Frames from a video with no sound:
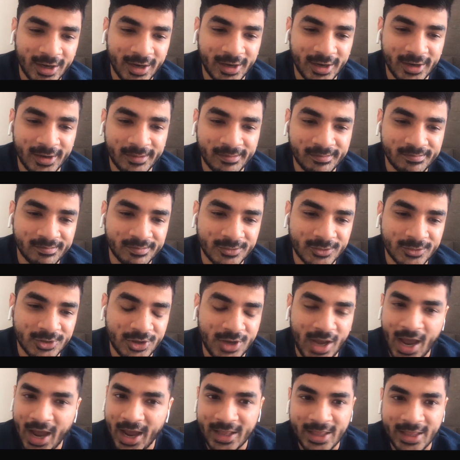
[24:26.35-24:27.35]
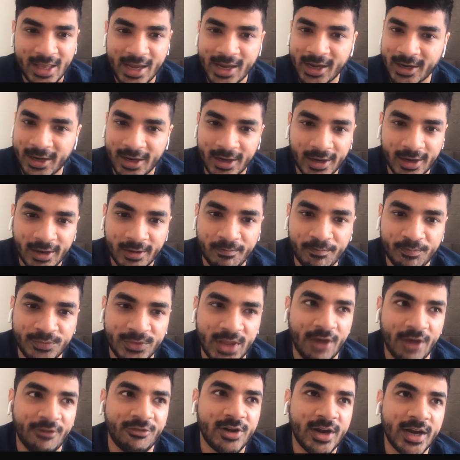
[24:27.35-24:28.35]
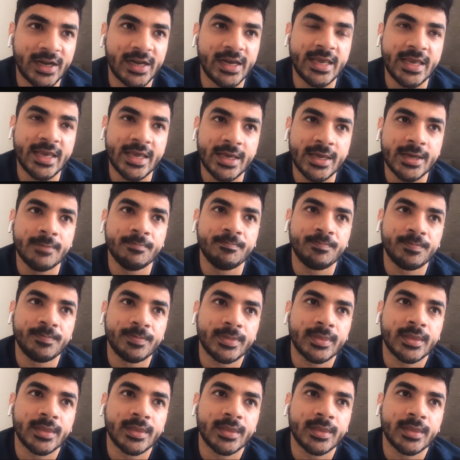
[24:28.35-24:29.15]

So yeah, I think definitely